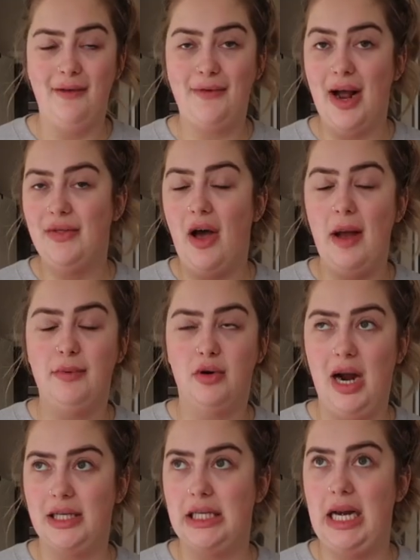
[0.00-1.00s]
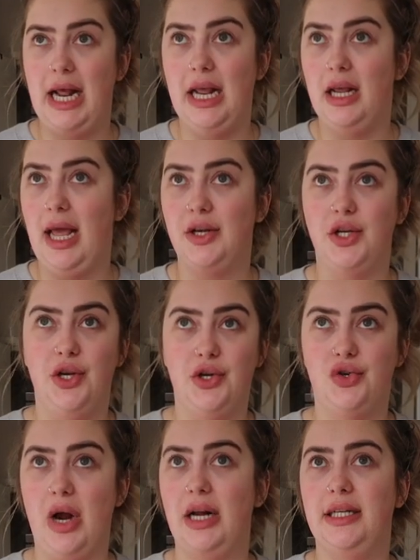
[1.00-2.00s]
I find that I procrastinate and get too
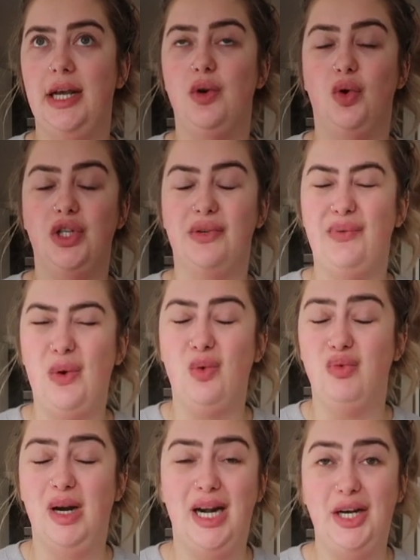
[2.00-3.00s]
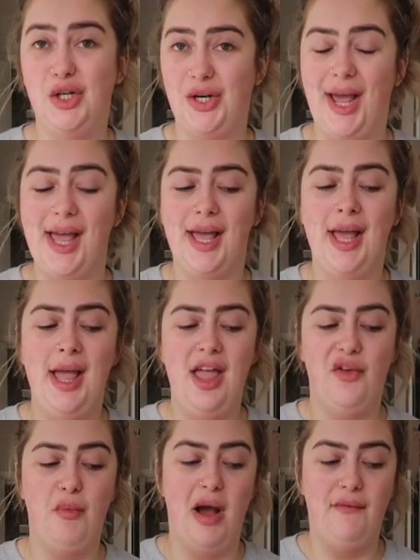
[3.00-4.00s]
distracted or just feel really shit
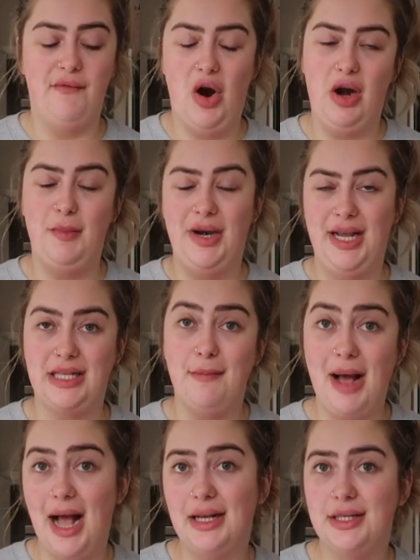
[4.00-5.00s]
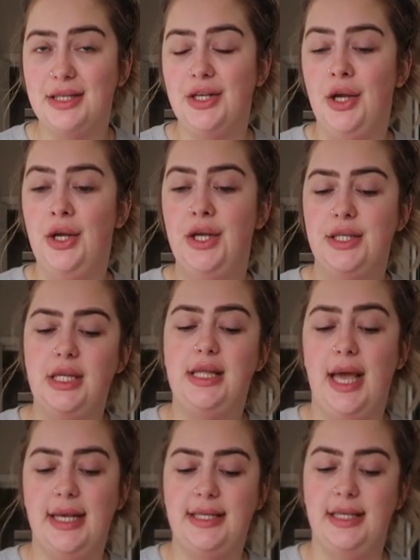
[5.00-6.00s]
if my environment is a mess. So
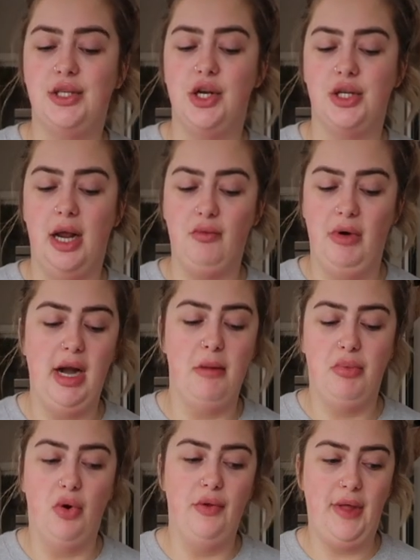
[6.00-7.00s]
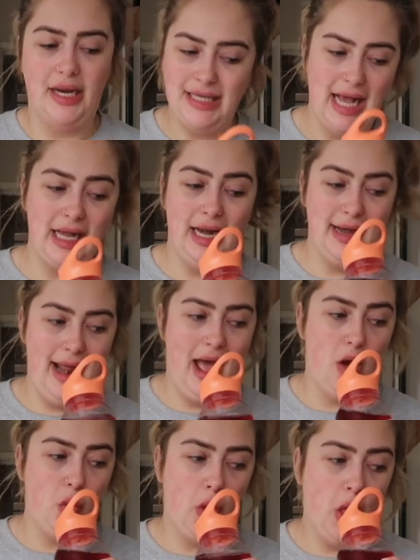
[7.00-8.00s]
this is just, like, really important that I tackle it
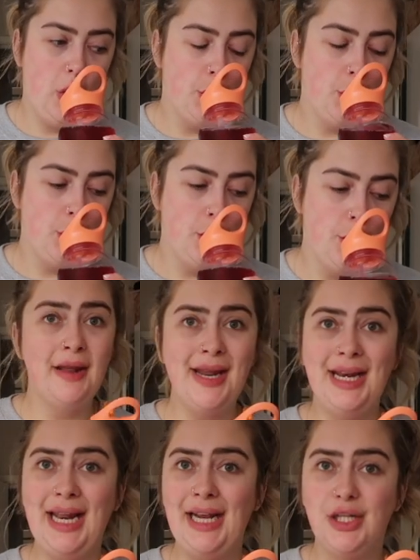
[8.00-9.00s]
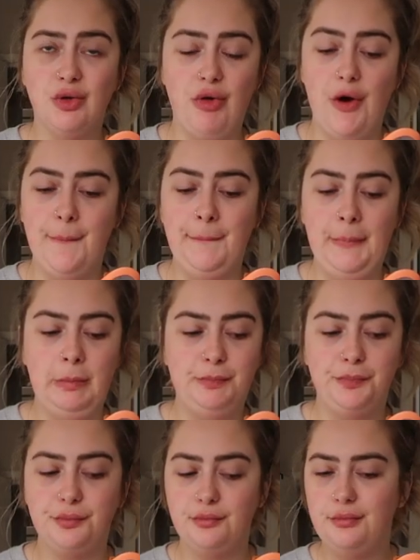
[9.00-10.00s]
now, and then later on
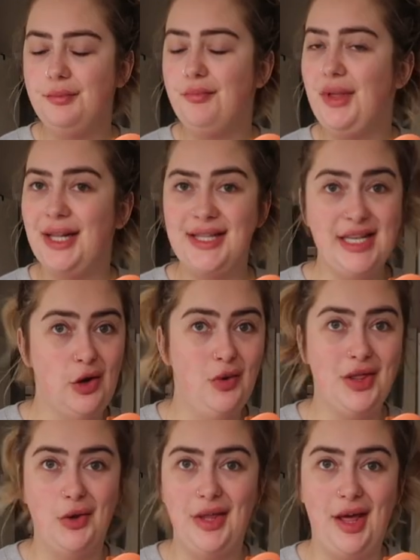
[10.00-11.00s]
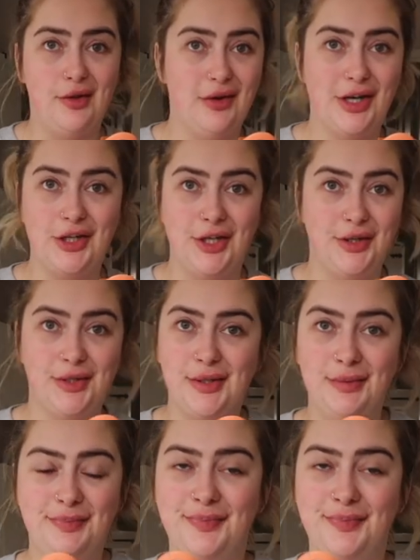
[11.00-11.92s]
deal with all the other issues.